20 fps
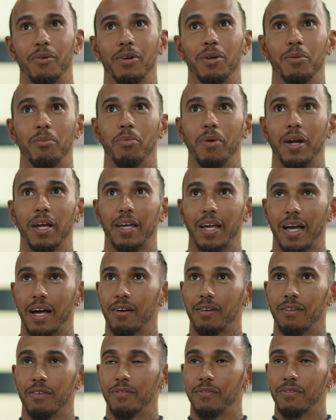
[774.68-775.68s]
want to break
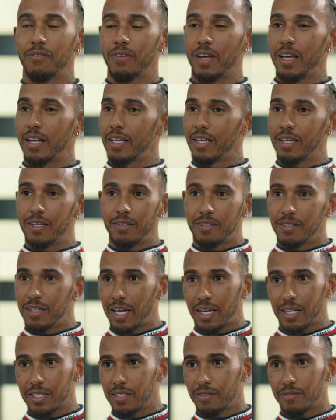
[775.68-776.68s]
out of any
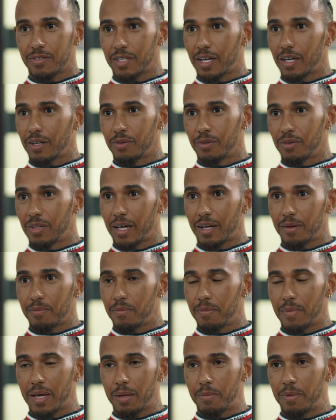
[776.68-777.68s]
negative cycle that
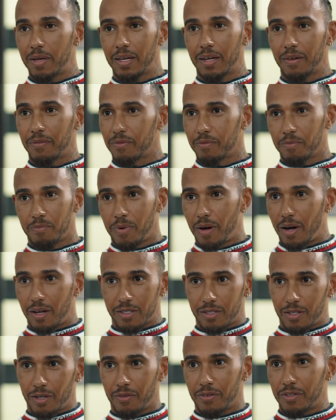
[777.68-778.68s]
maybe have
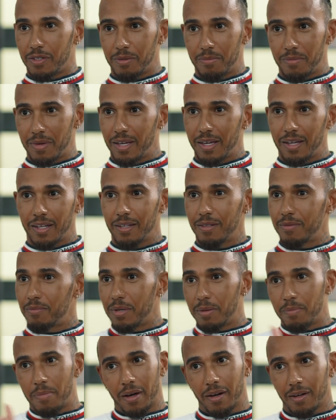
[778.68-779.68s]
passed over to me and
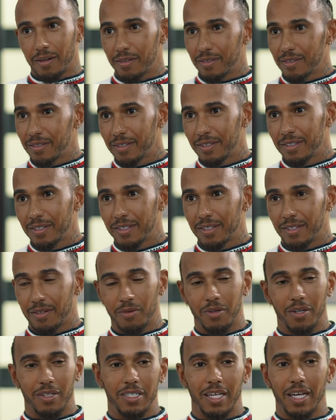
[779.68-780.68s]
be better. I
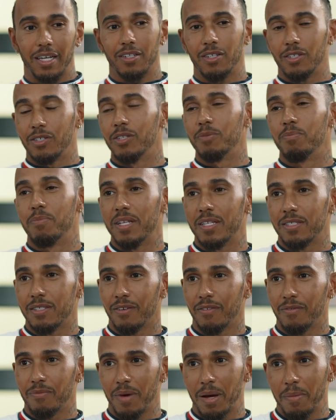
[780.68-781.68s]
want to take the good bits
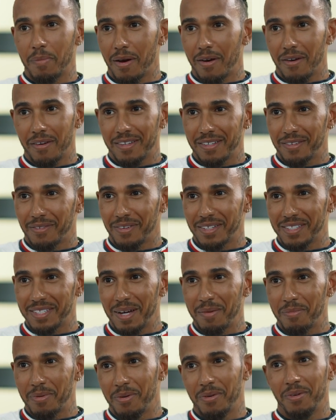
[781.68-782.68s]
of my parents, for
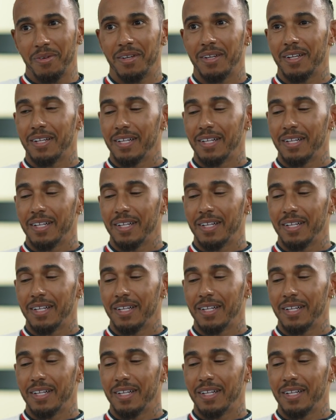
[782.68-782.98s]
example,